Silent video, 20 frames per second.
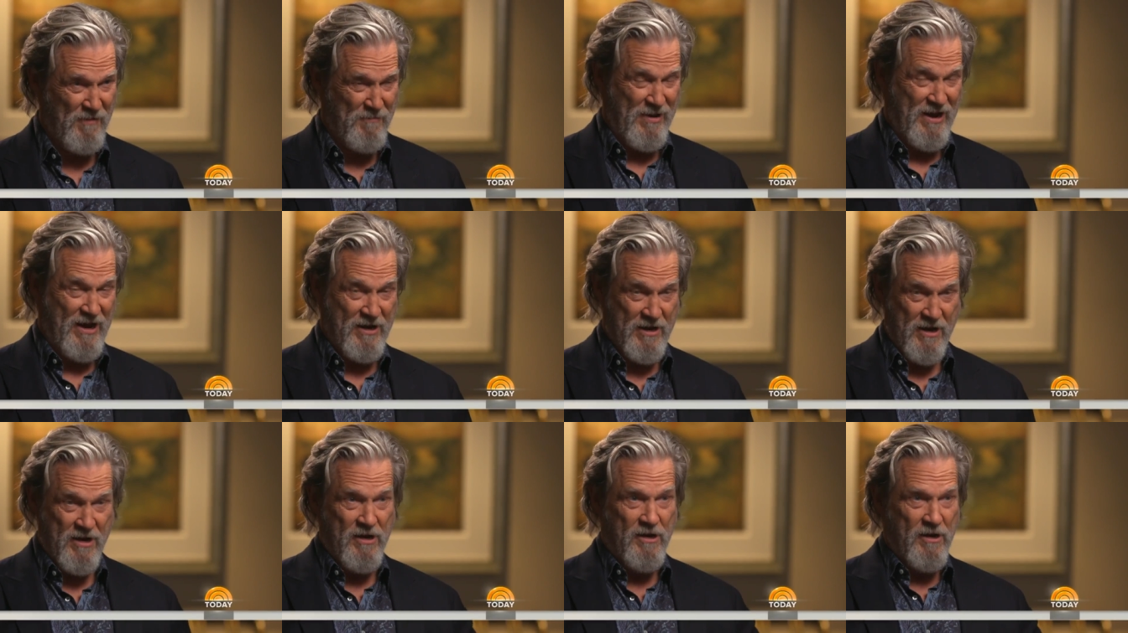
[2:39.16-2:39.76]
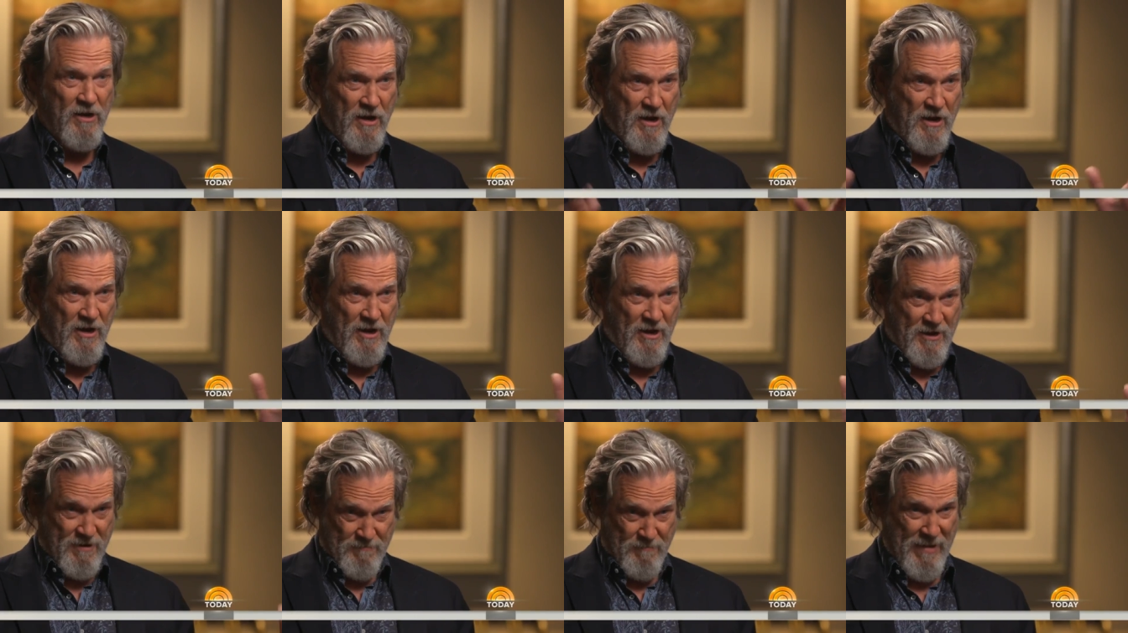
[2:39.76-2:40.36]
I might
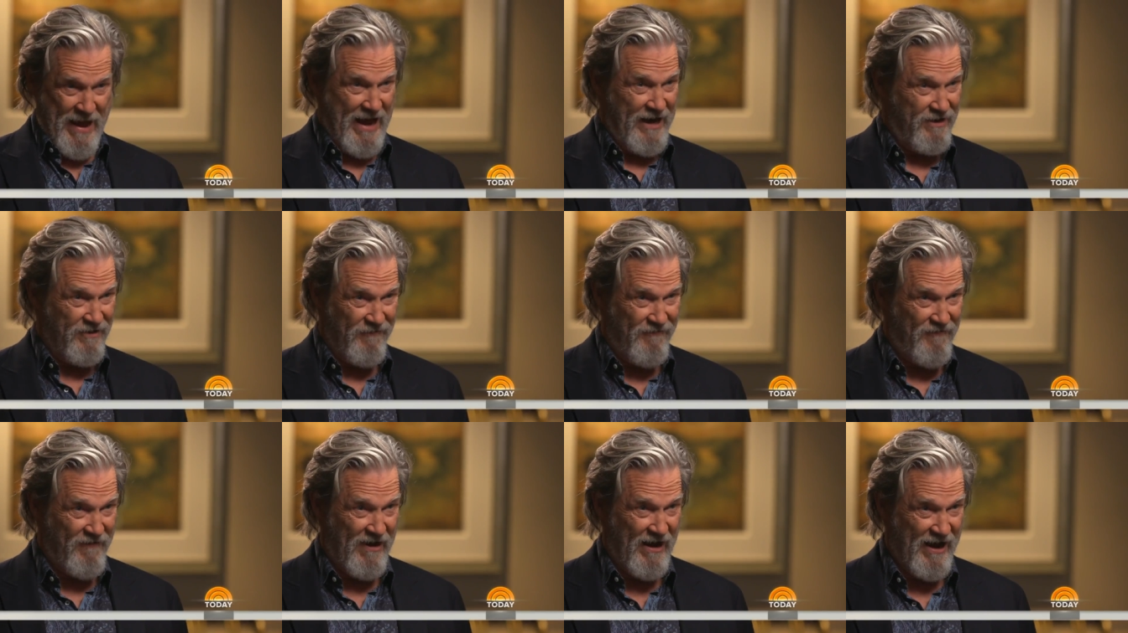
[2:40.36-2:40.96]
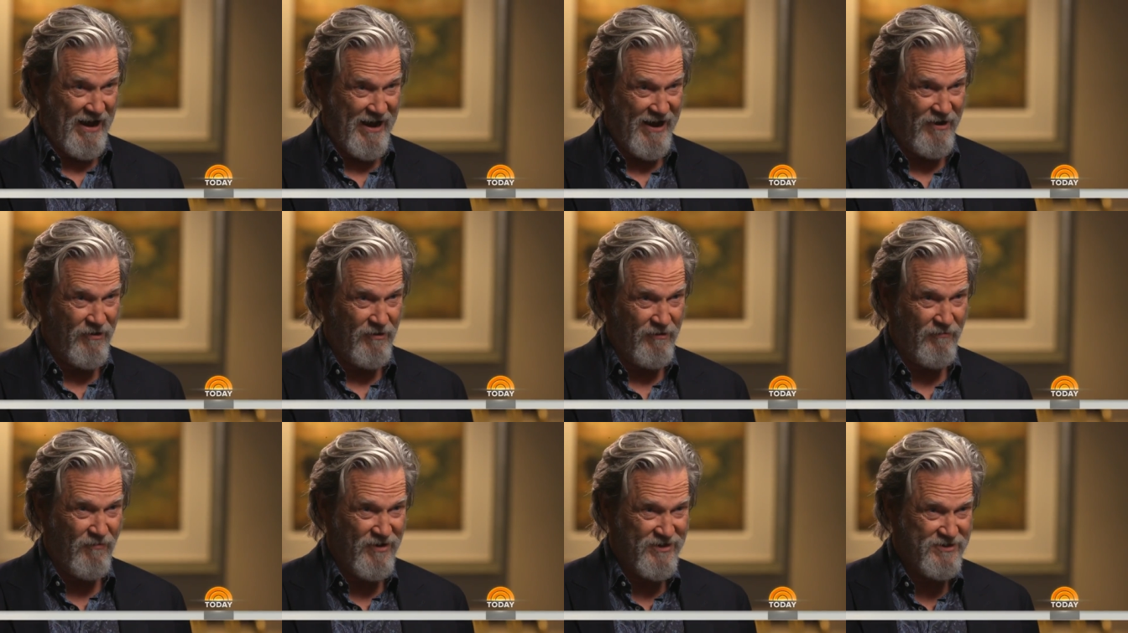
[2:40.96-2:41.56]
magnify
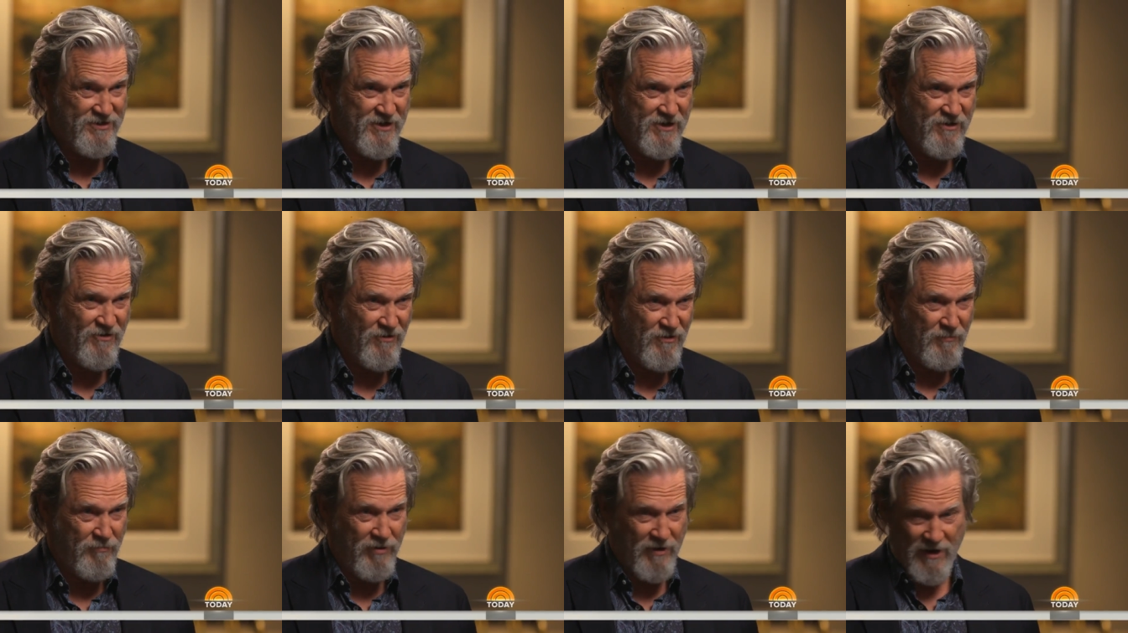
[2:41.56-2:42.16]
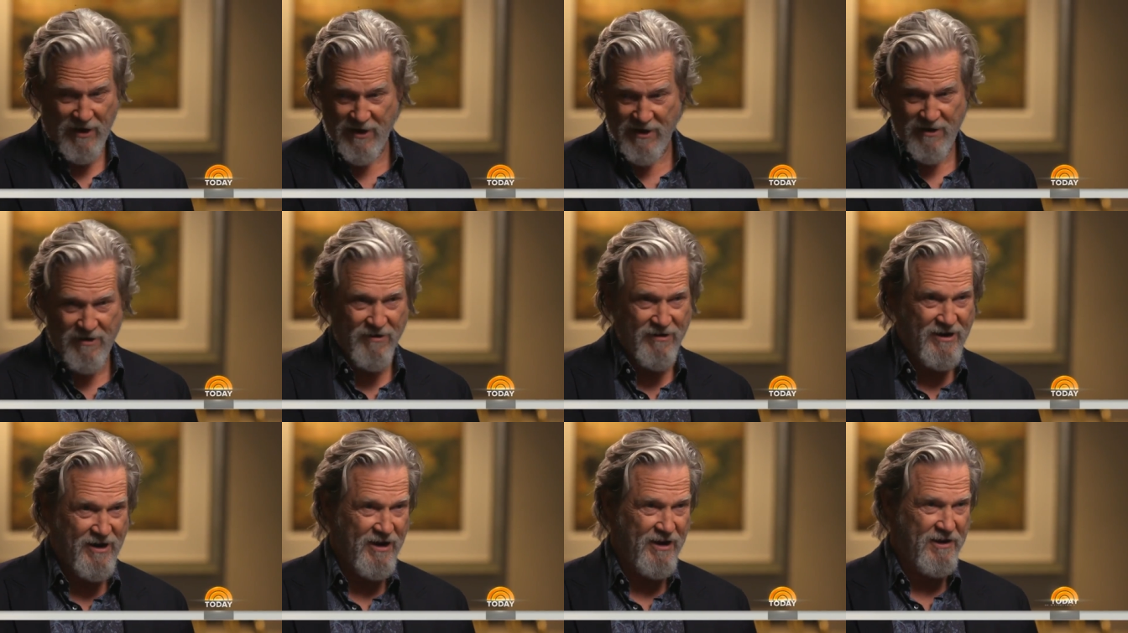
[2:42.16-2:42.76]
or ones that don't apply, you
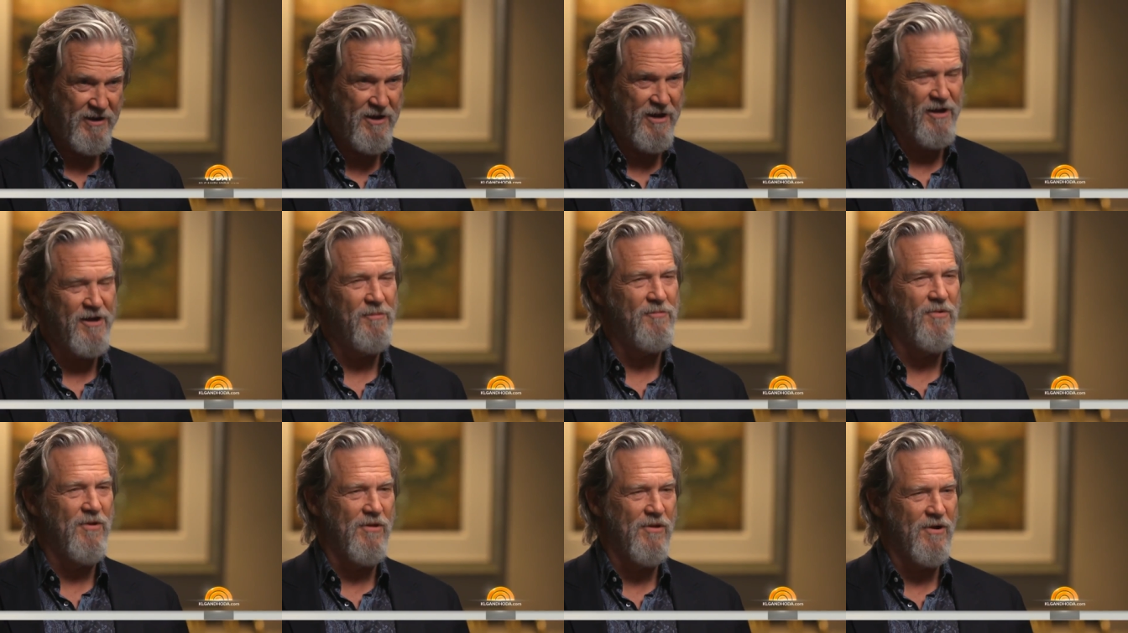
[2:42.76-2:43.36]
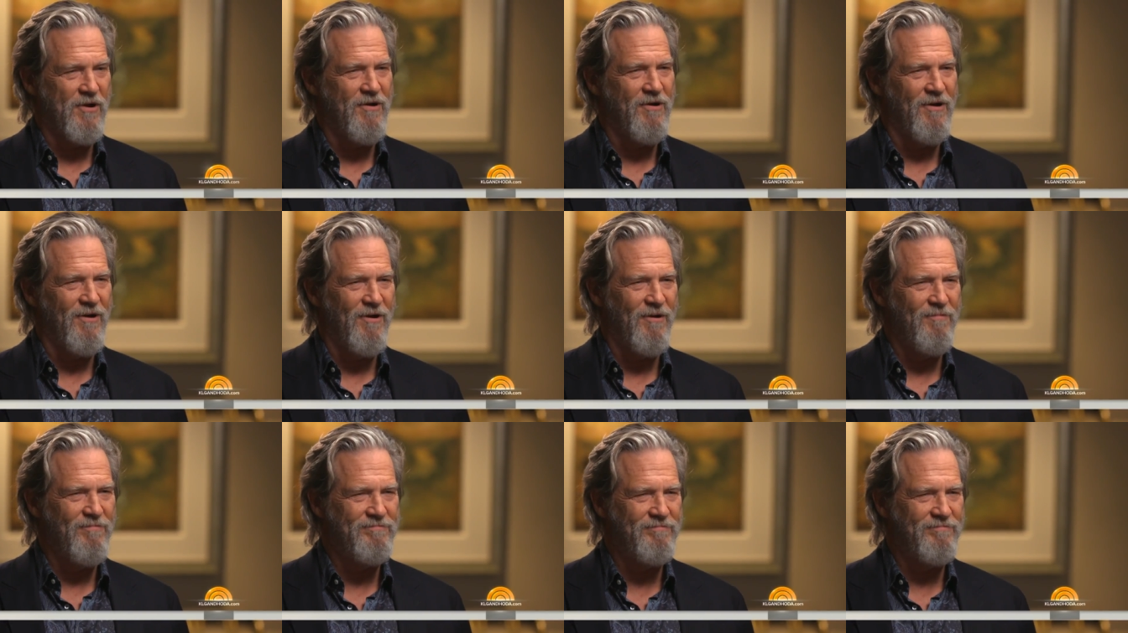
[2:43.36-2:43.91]
know, kind of kick them to the curb.